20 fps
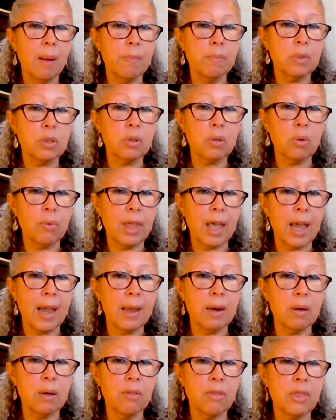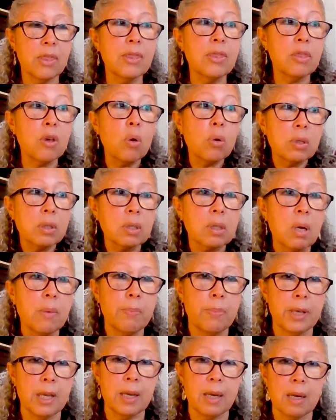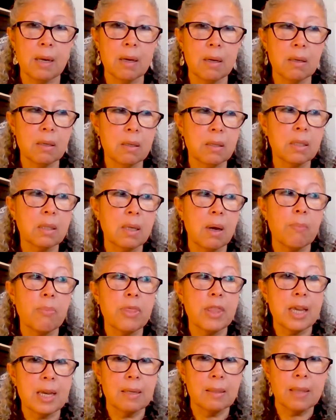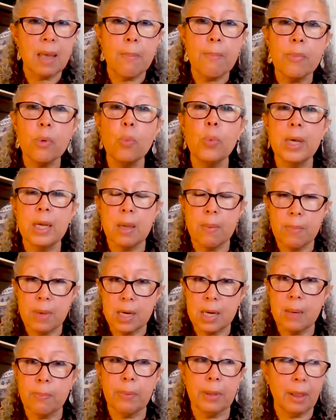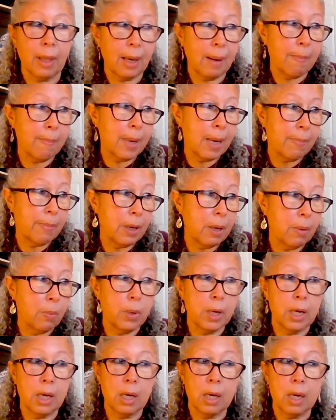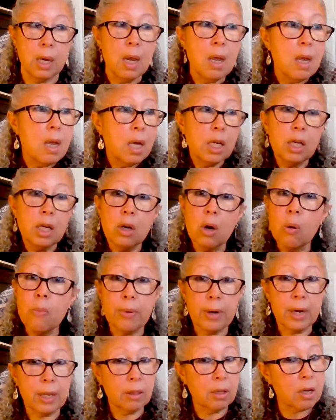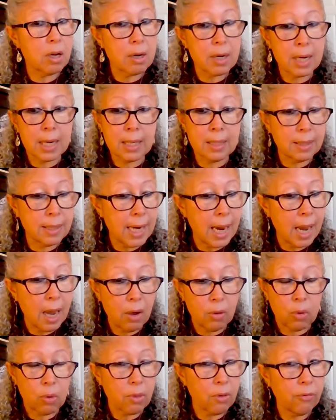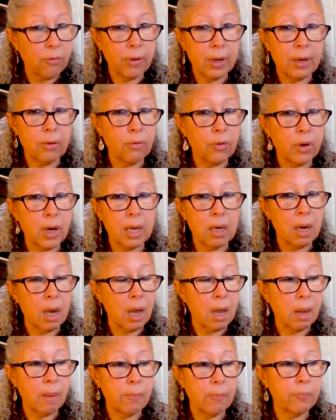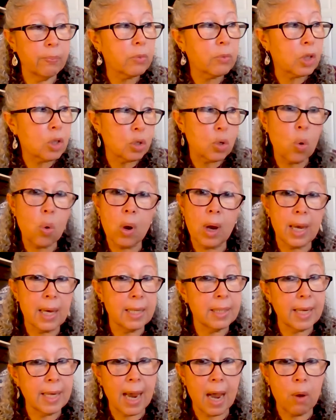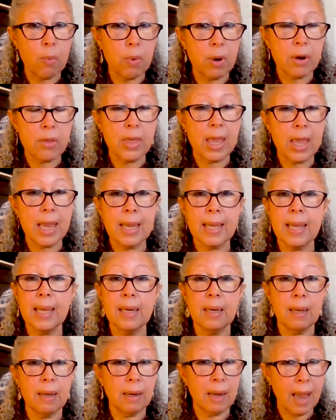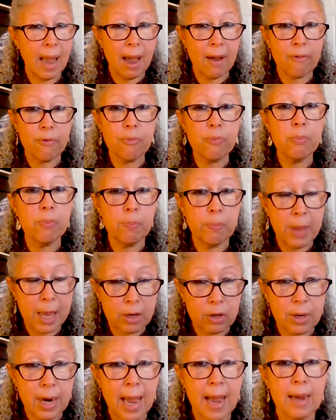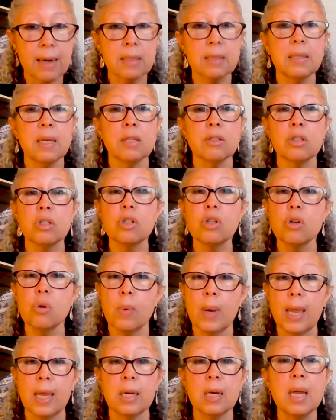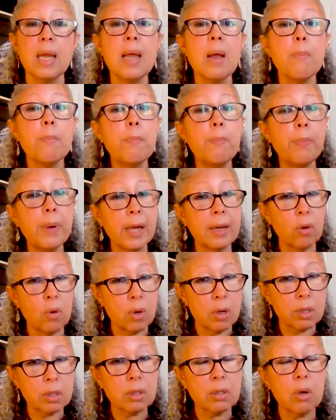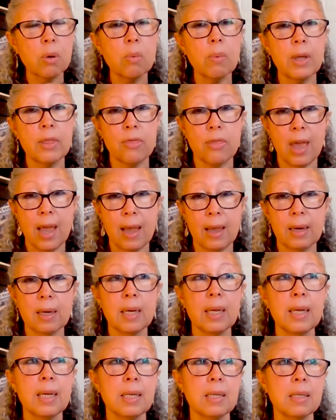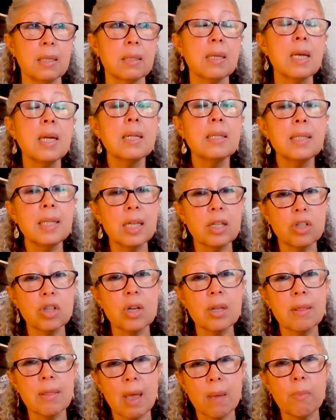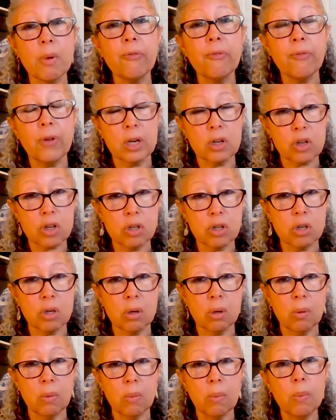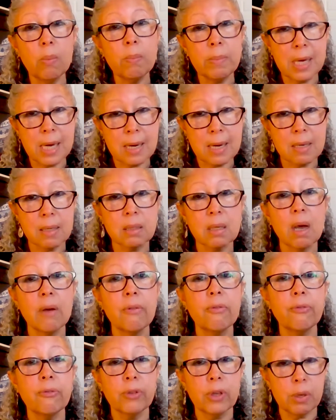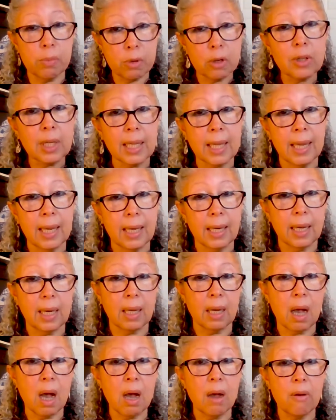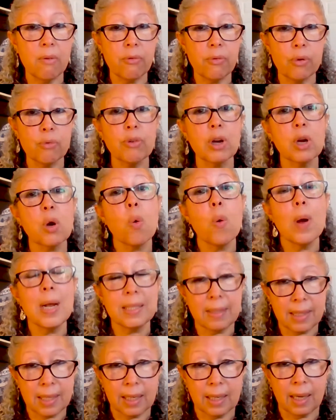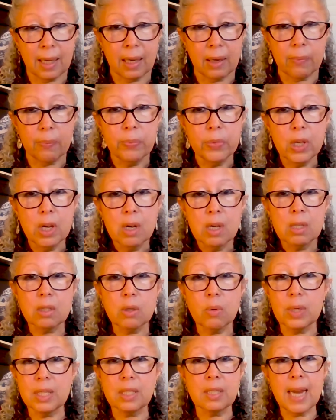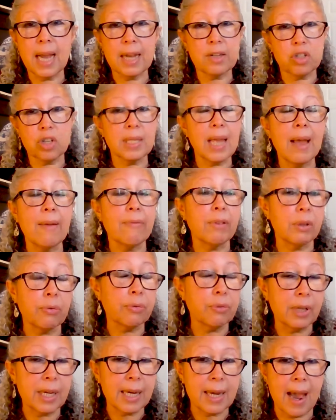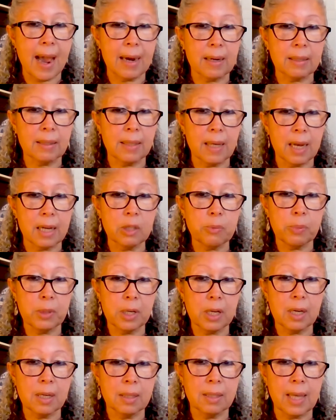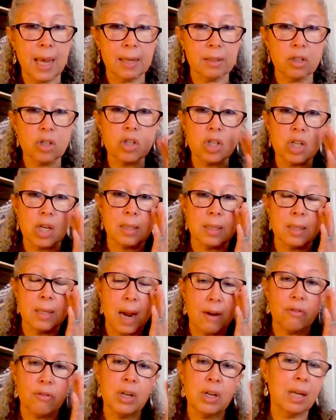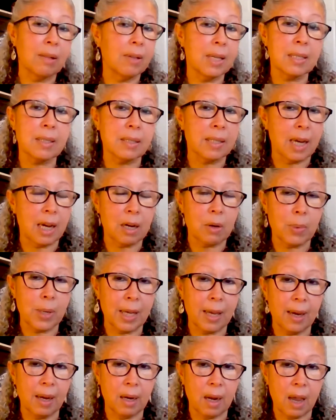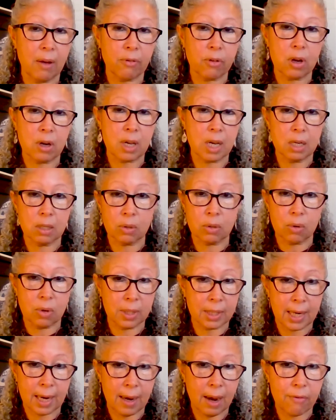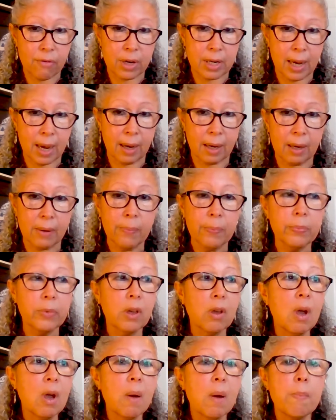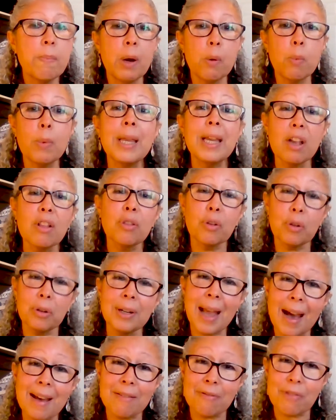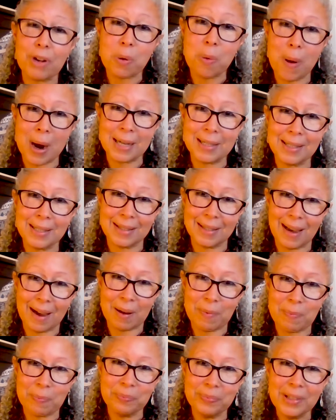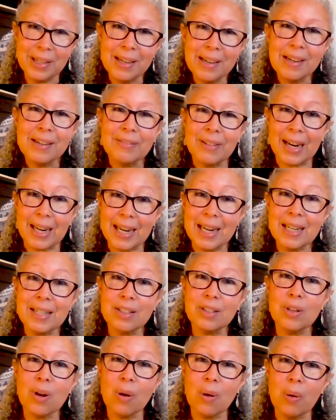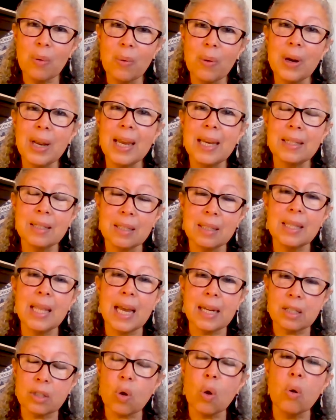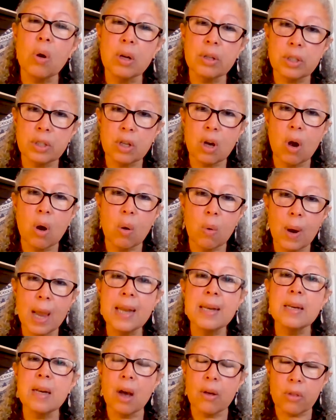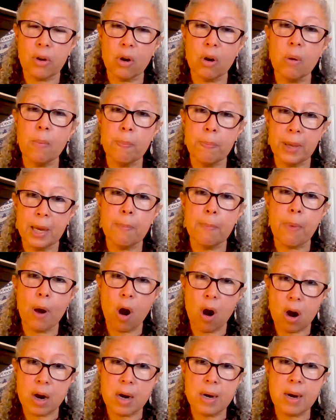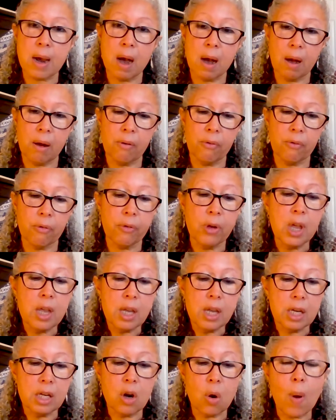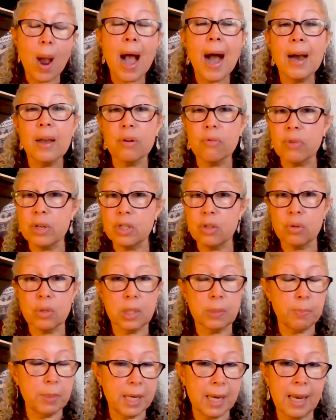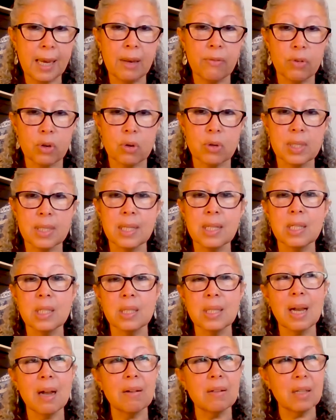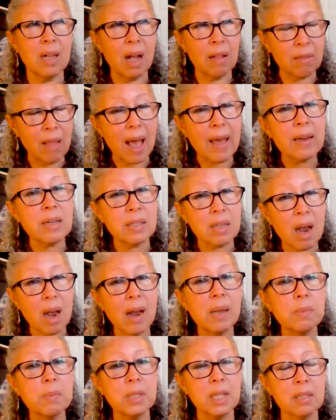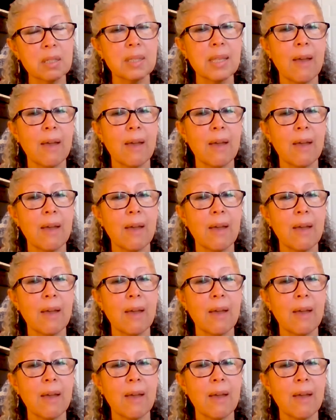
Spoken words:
so that those could be some things that we can manipulate. Maybe we, bring the cookies down or the favorite toy down where they could have better access to it. But also with that is teaching them a functional means of communicating, of requesting it. So it's not just having free access because that's just not realistic. We can't have cookies all day, every day, but we can learn how to request them, right? So that's also another big part of, how to reduce behaviors is a lot of times it's